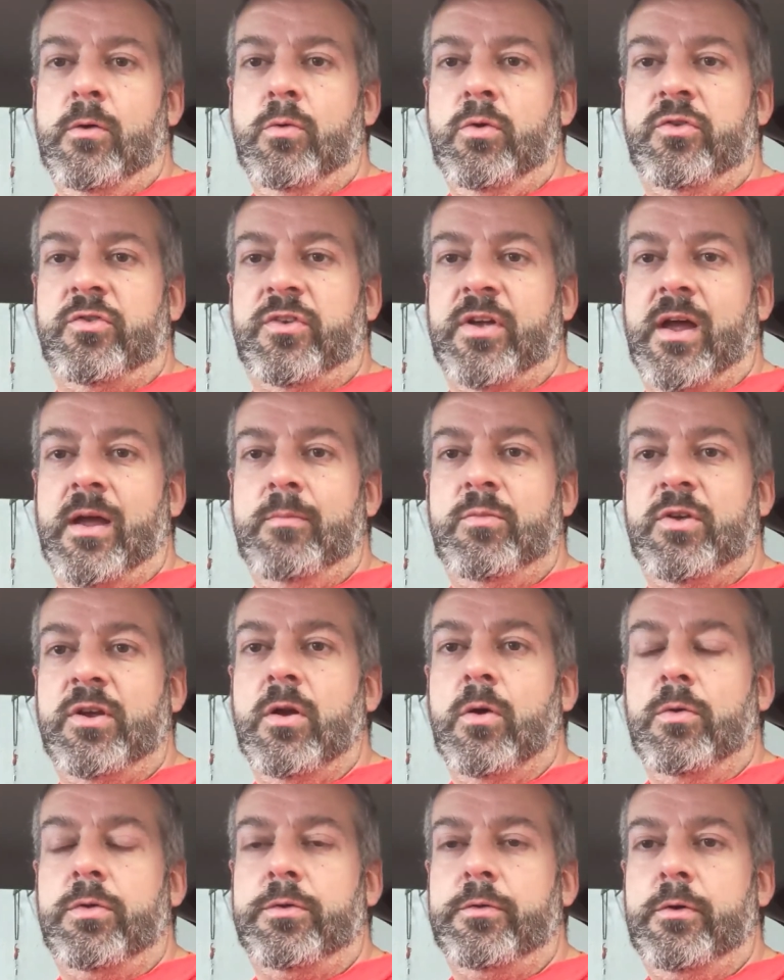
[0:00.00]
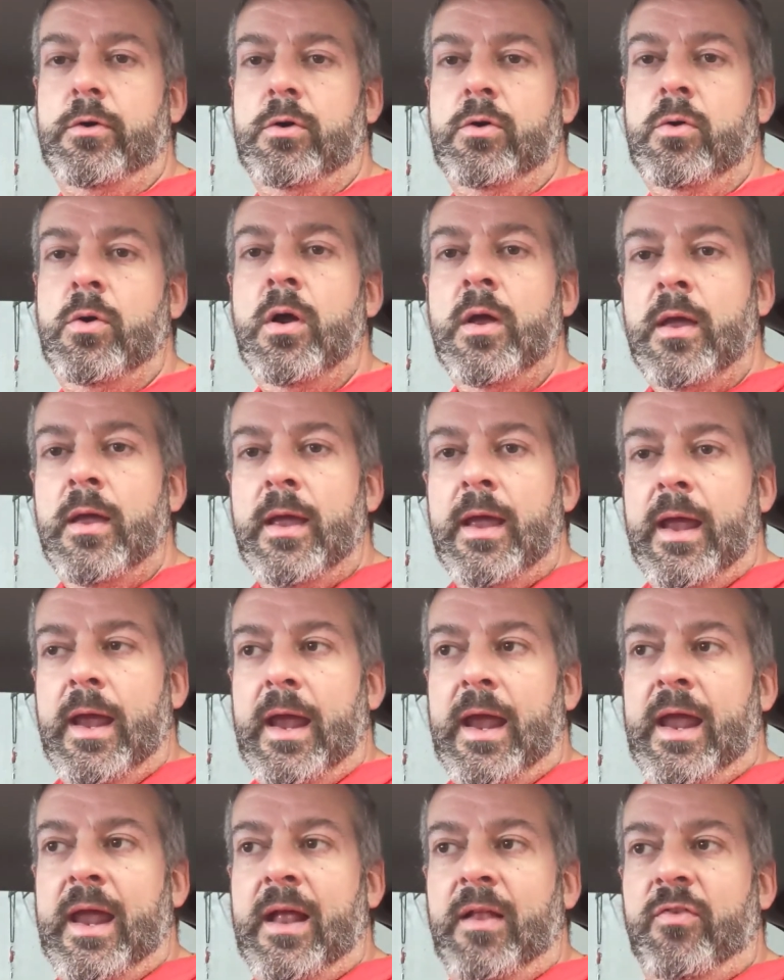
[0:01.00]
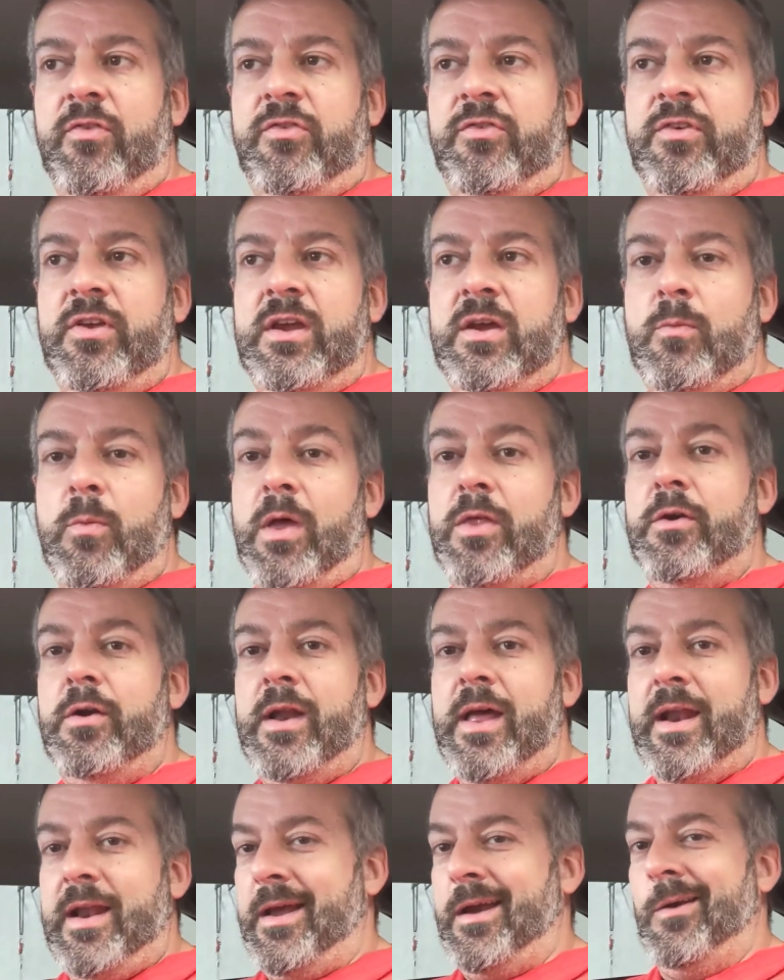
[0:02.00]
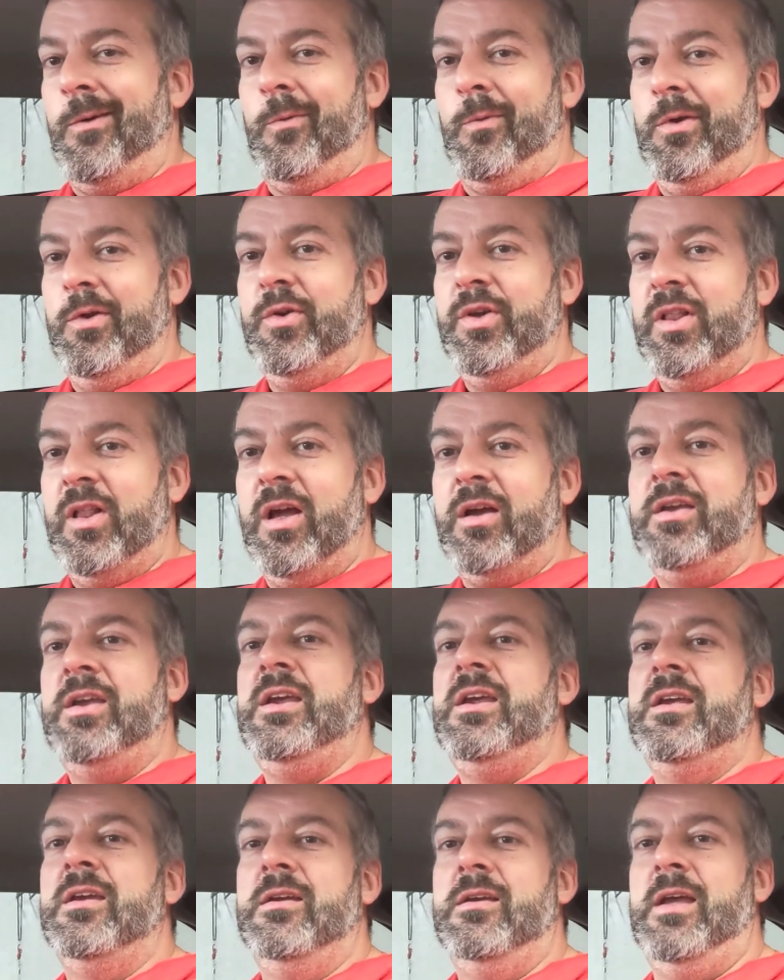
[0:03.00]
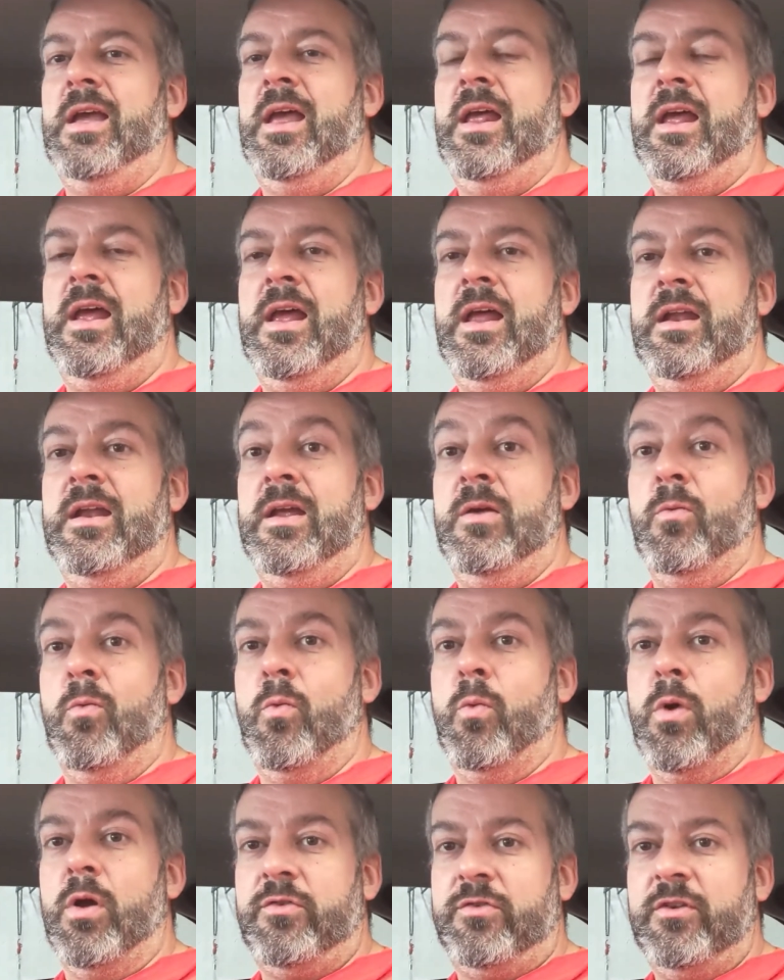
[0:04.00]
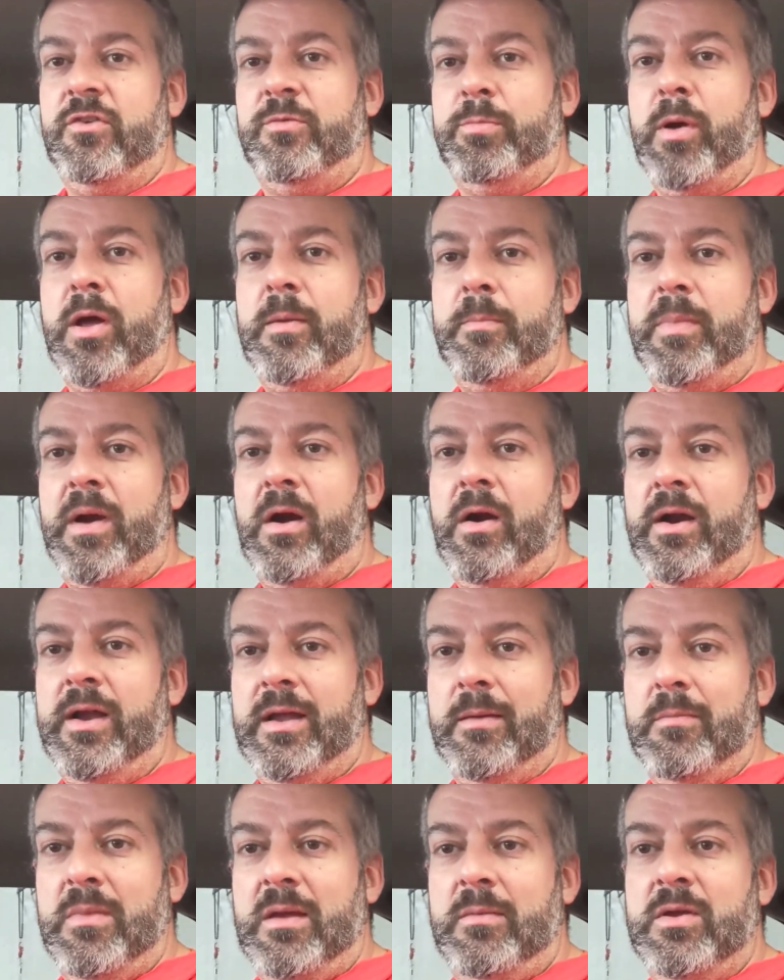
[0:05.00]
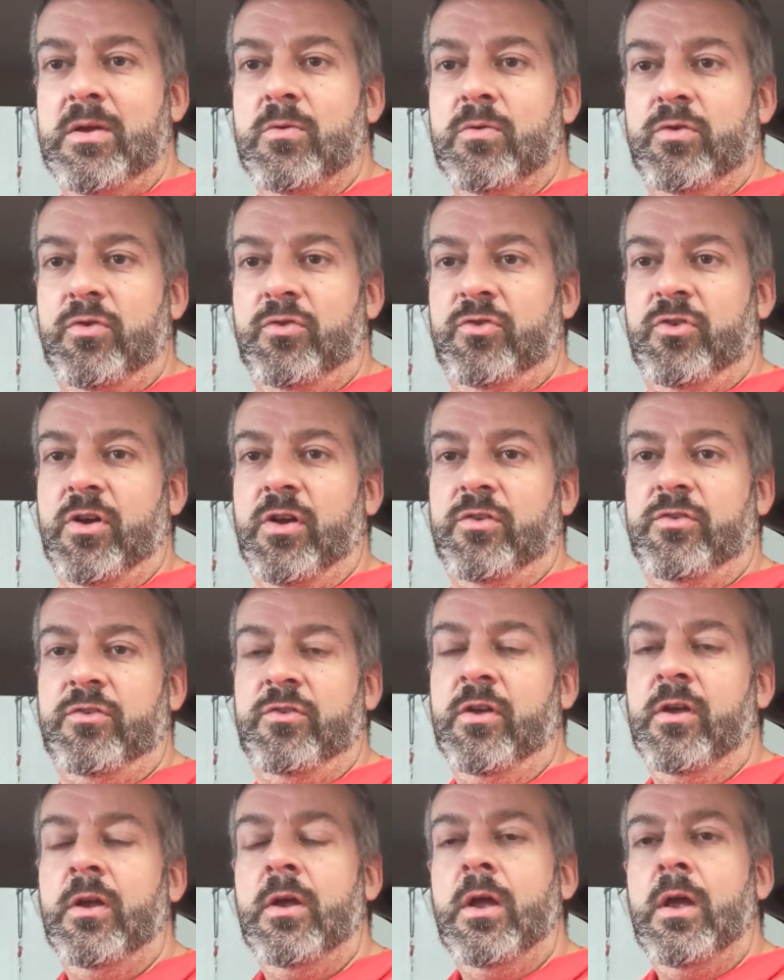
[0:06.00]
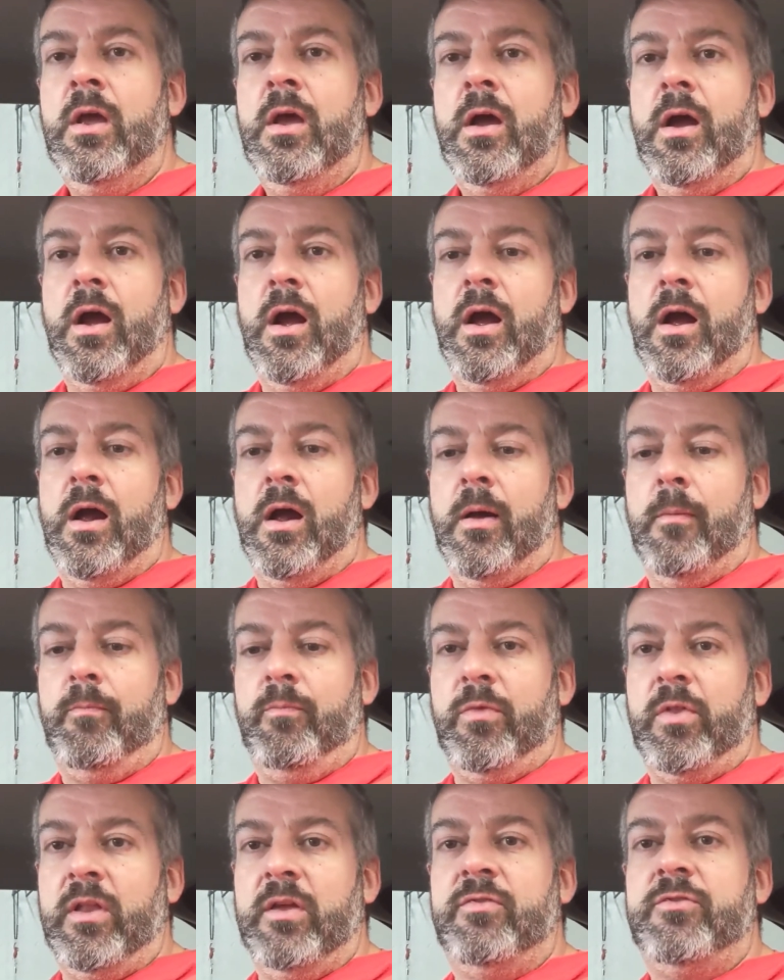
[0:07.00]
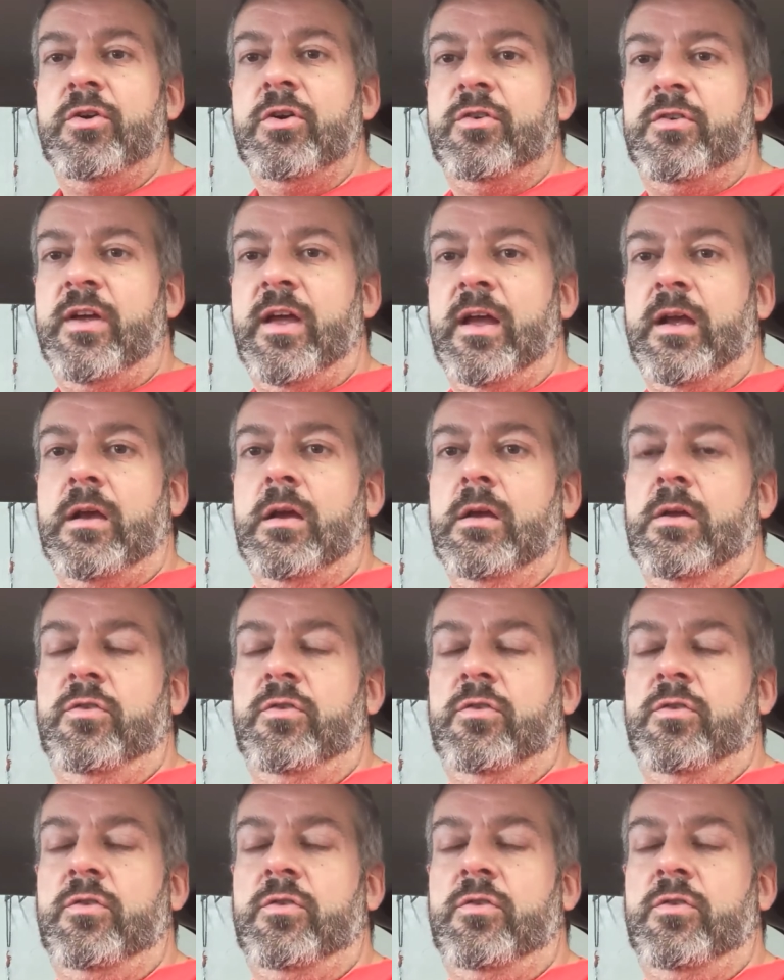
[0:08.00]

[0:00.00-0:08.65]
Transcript: was time to go through and see whether or not I got really lucky and it wasn't a spun bearing and maybe it was just lifter tick.